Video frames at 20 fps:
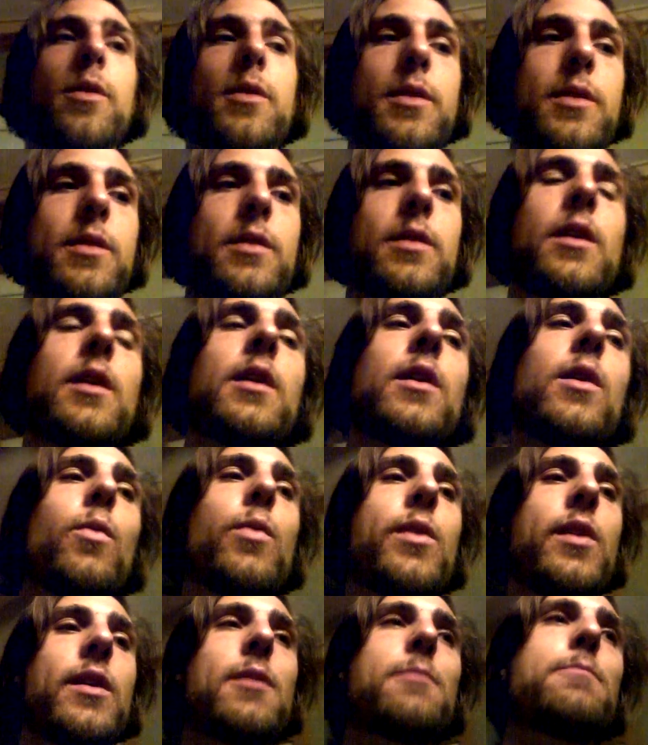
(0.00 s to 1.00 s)
force.
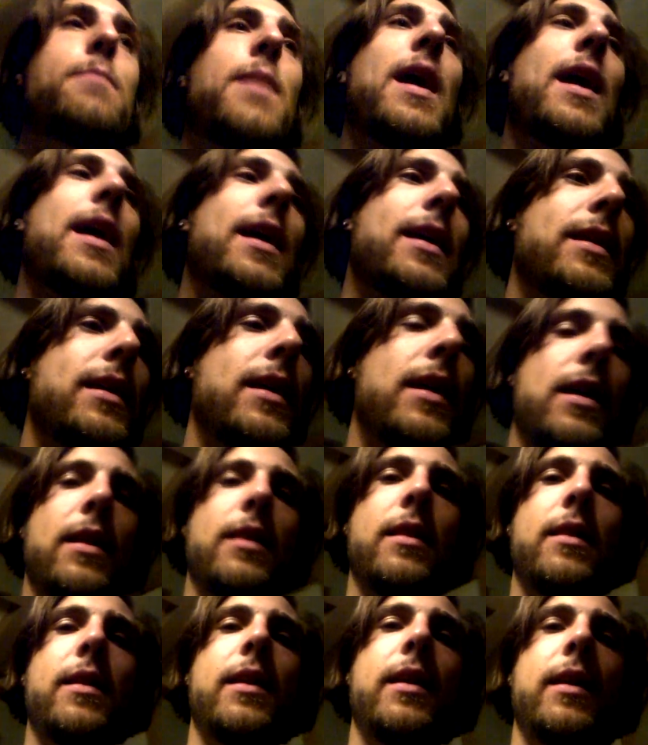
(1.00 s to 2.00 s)
When you combine
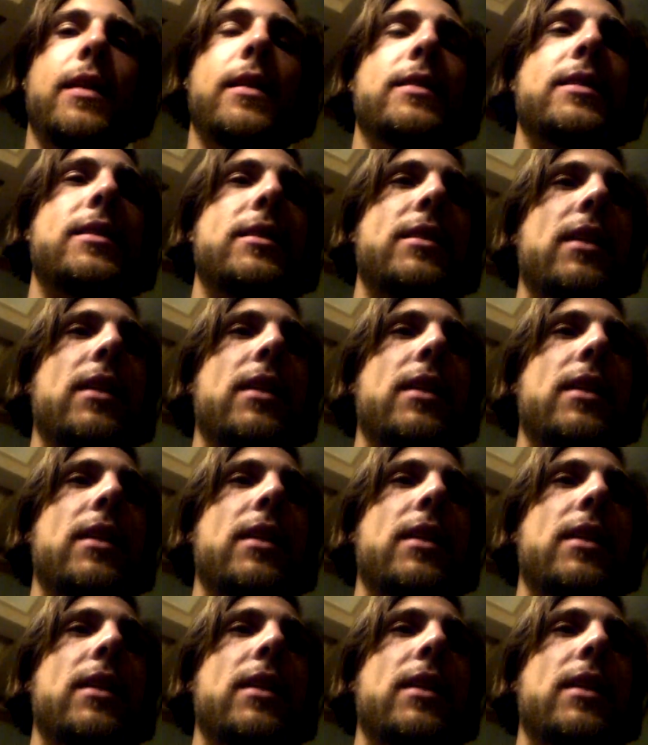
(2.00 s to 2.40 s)
the